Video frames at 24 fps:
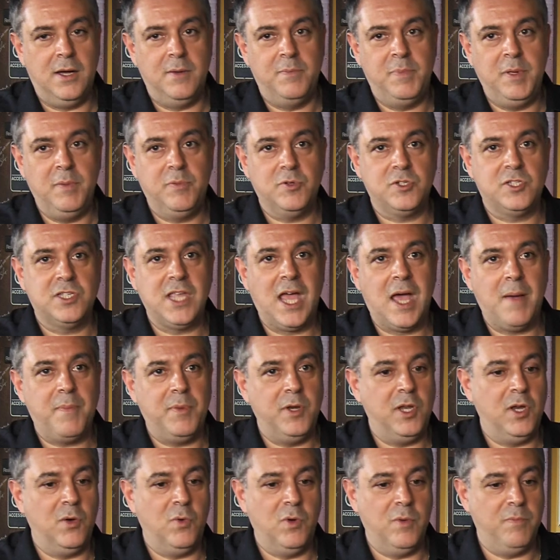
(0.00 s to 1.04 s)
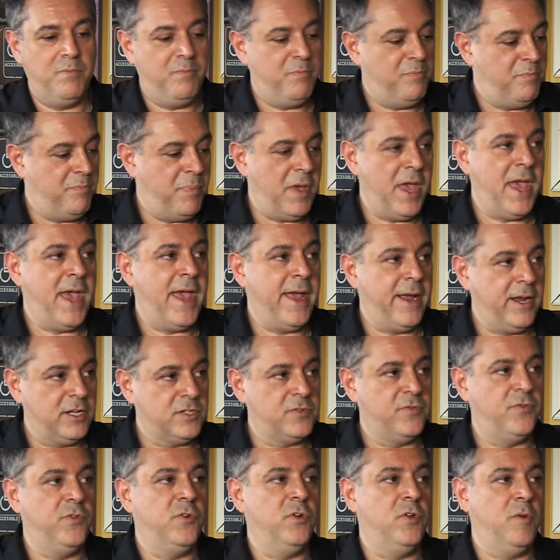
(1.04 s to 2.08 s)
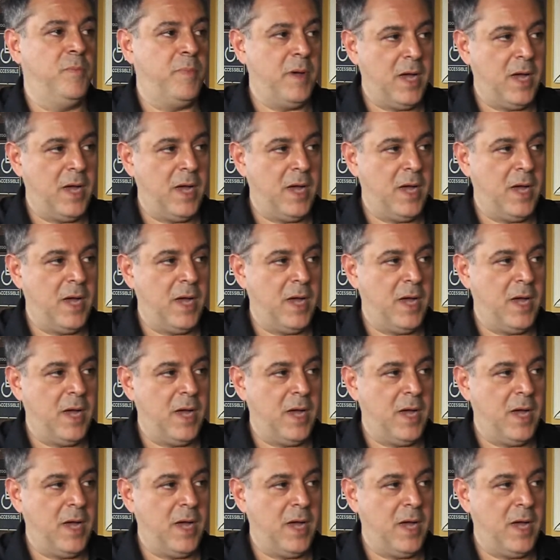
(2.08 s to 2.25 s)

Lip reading: People stop in here with bags full of